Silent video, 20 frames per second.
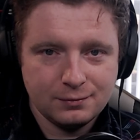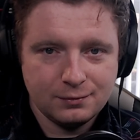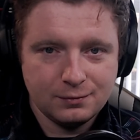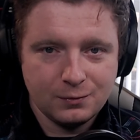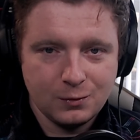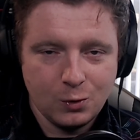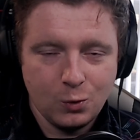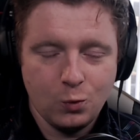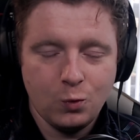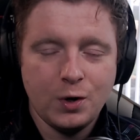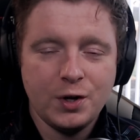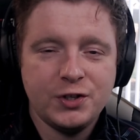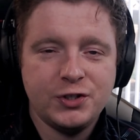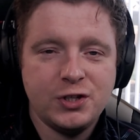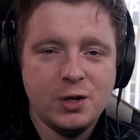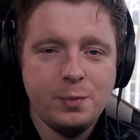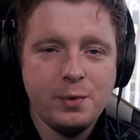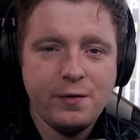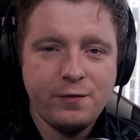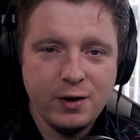What's
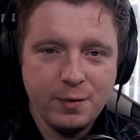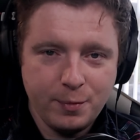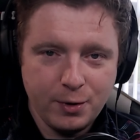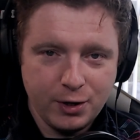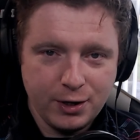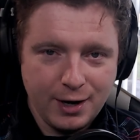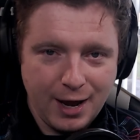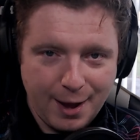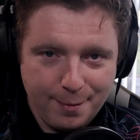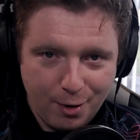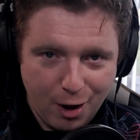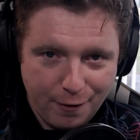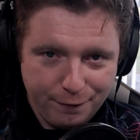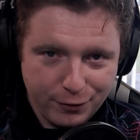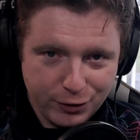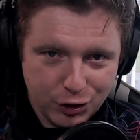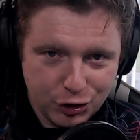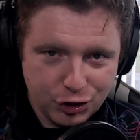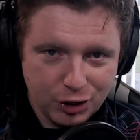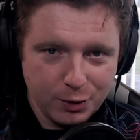up everybody, I'm Haugh on
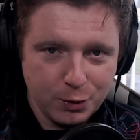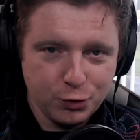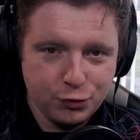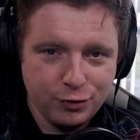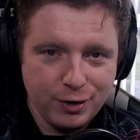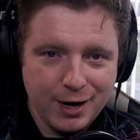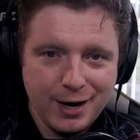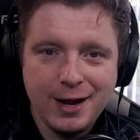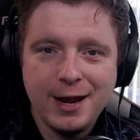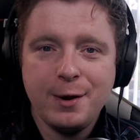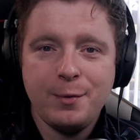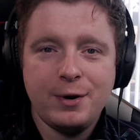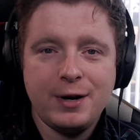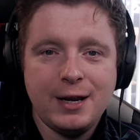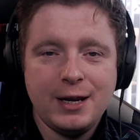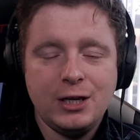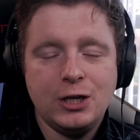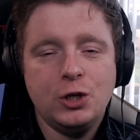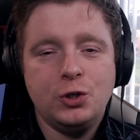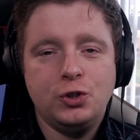the Shadow Drain A1A
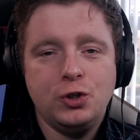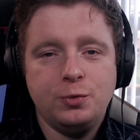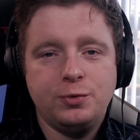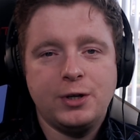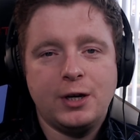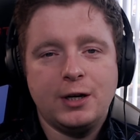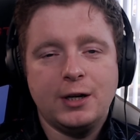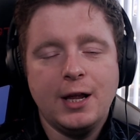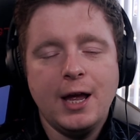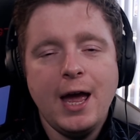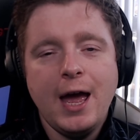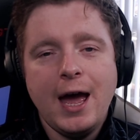YouTube channel,